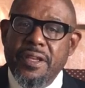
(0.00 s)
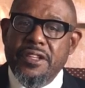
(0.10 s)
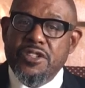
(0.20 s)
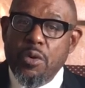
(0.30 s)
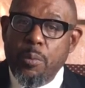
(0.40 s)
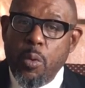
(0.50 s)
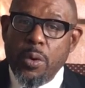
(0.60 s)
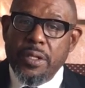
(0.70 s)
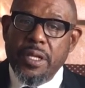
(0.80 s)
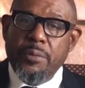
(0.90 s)
It's so
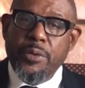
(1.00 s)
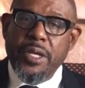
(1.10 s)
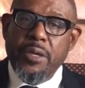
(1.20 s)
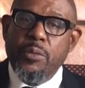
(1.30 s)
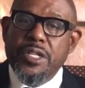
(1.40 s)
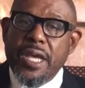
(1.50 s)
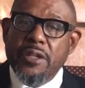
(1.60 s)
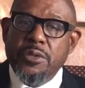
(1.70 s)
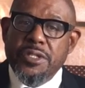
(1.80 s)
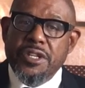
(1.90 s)
important that we reach
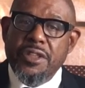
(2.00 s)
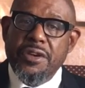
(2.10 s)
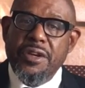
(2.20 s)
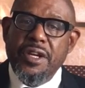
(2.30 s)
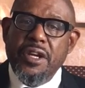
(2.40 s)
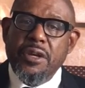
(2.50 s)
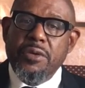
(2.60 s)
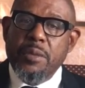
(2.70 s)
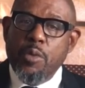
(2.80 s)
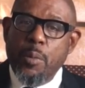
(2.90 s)
out to each other,
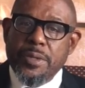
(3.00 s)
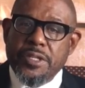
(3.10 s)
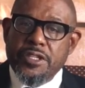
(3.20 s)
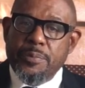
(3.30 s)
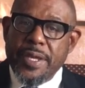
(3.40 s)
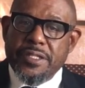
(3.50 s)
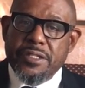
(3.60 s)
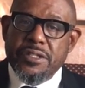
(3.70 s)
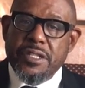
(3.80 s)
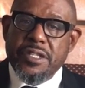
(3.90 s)
create moments and
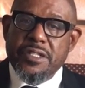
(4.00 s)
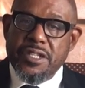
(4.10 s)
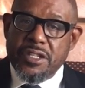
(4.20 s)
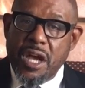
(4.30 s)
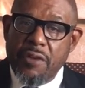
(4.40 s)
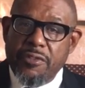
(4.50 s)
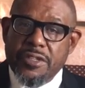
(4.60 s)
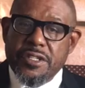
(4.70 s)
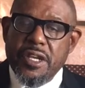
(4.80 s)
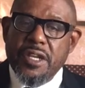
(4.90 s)
spaces such as this
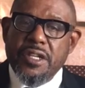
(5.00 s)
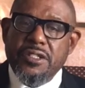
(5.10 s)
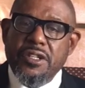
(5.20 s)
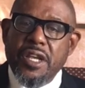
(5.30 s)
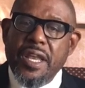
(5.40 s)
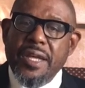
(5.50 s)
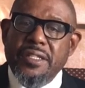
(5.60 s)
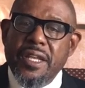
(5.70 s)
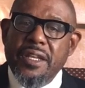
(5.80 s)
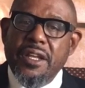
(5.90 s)
conference to
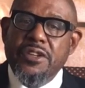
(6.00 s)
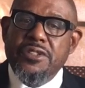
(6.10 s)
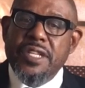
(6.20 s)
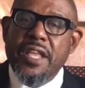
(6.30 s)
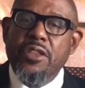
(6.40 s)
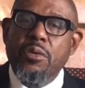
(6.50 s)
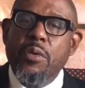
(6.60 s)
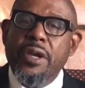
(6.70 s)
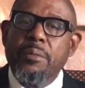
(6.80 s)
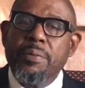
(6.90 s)
connect and understand the
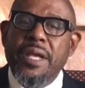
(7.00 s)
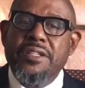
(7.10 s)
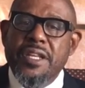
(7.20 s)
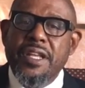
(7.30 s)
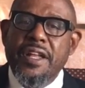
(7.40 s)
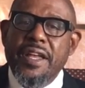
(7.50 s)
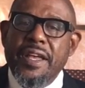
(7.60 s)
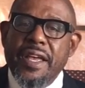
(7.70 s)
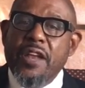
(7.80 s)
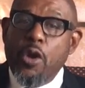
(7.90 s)
growing complexity
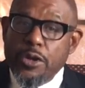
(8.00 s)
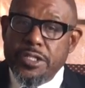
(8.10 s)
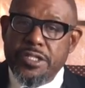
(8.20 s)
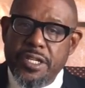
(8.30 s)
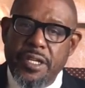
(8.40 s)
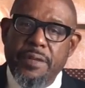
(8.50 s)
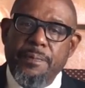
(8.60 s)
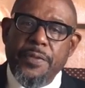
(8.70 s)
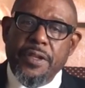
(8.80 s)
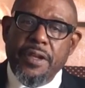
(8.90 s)
and urgency
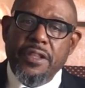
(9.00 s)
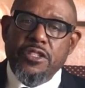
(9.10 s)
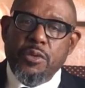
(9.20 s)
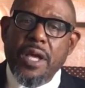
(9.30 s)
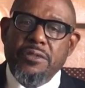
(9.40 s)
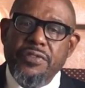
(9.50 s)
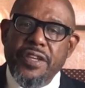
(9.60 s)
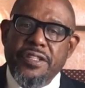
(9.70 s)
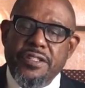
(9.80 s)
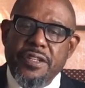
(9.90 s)
of the trials we
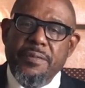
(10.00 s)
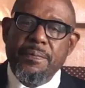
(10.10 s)
face.